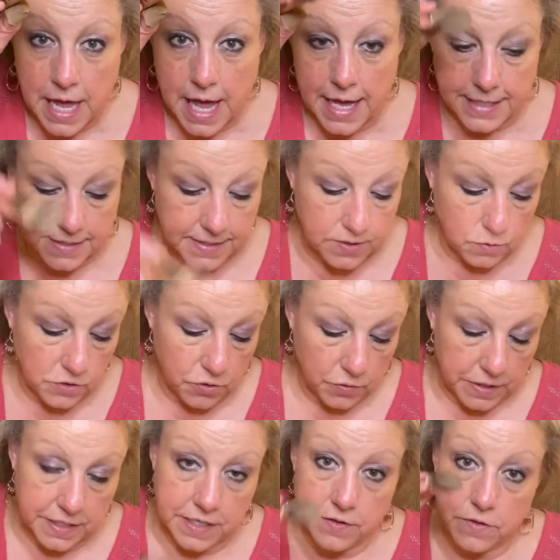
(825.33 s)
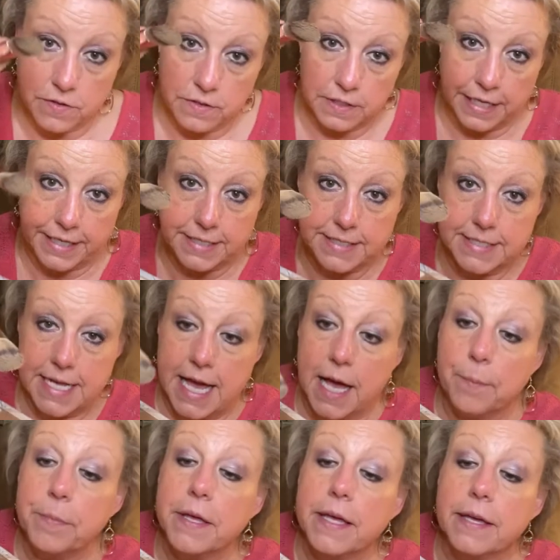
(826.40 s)
And so you can either like
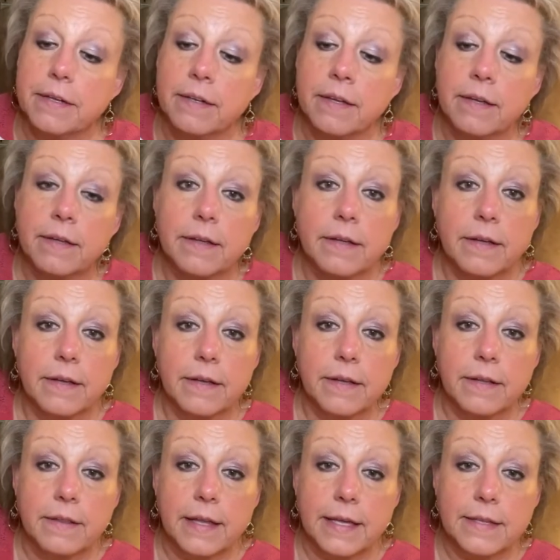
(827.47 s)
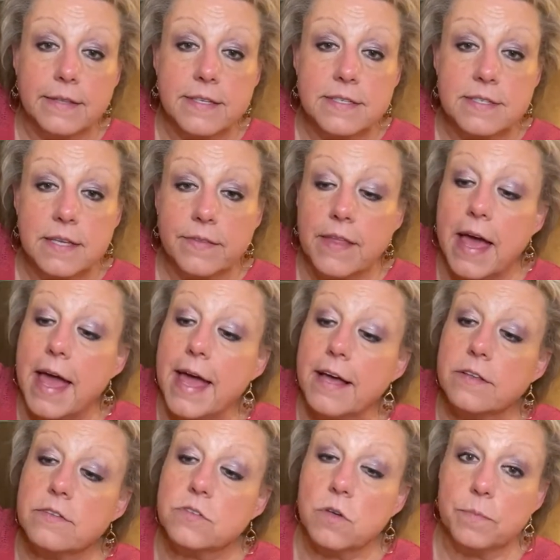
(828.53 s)
tap in like this on the,
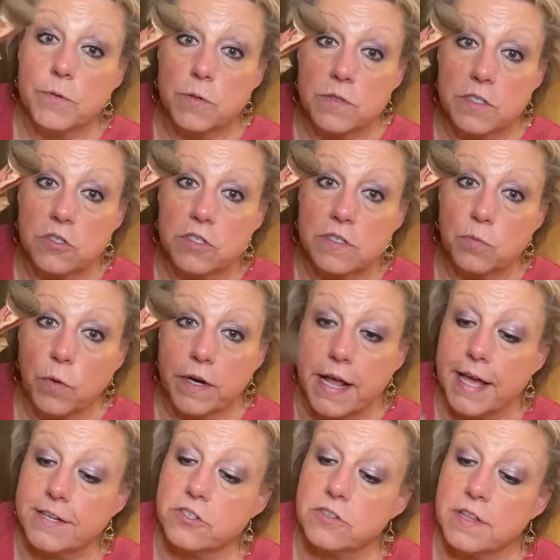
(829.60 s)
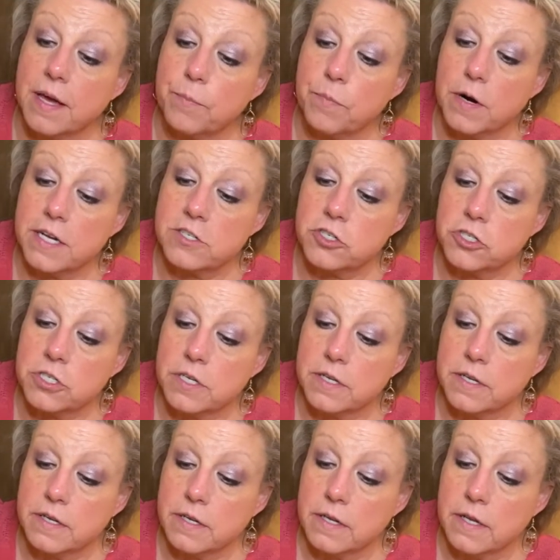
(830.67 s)
so I'm using just one edge of that brush.
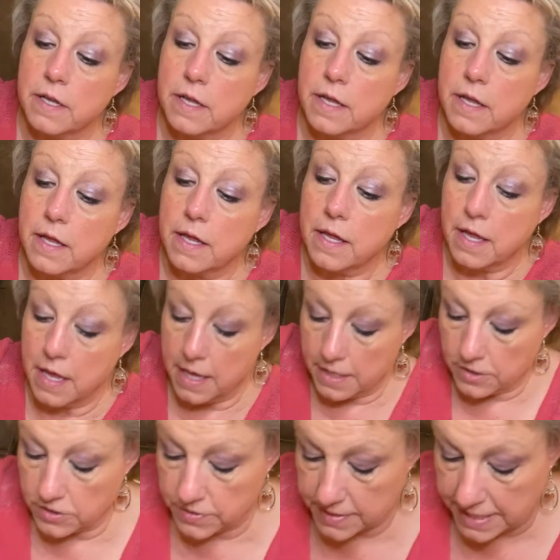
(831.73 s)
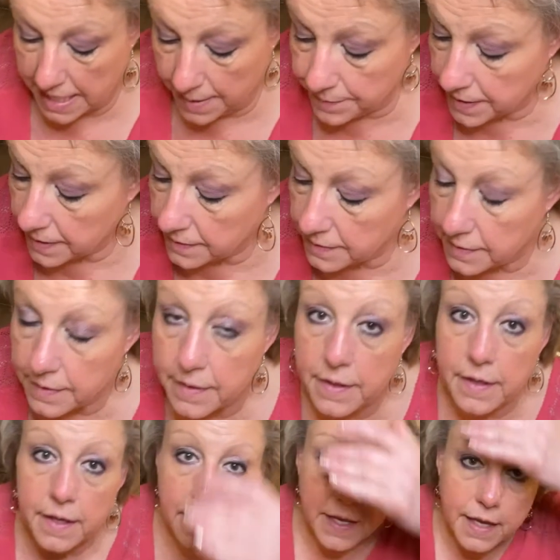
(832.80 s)
Just tap in,
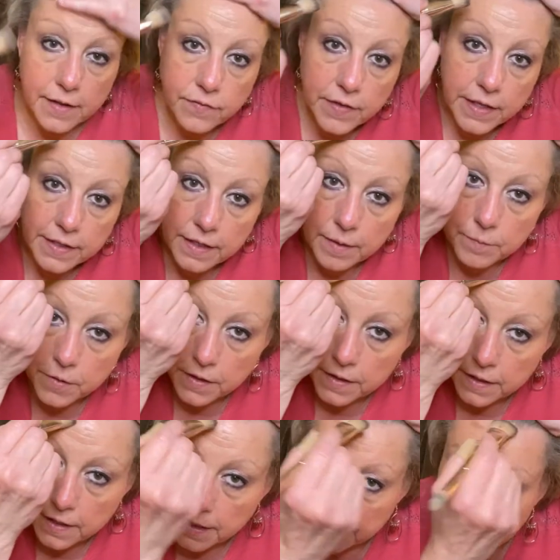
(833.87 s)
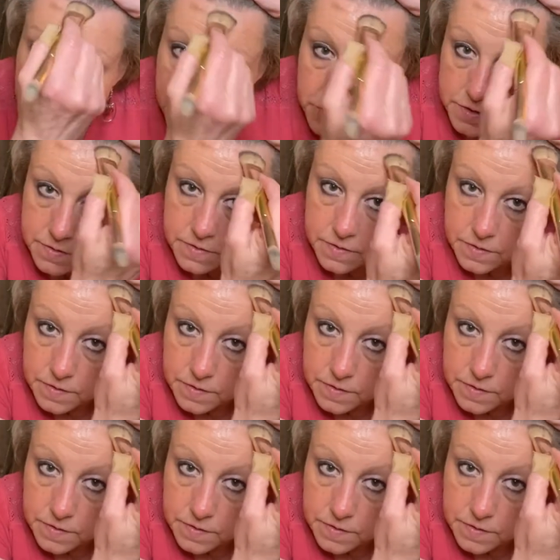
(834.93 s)
and then I'm gonna kind of just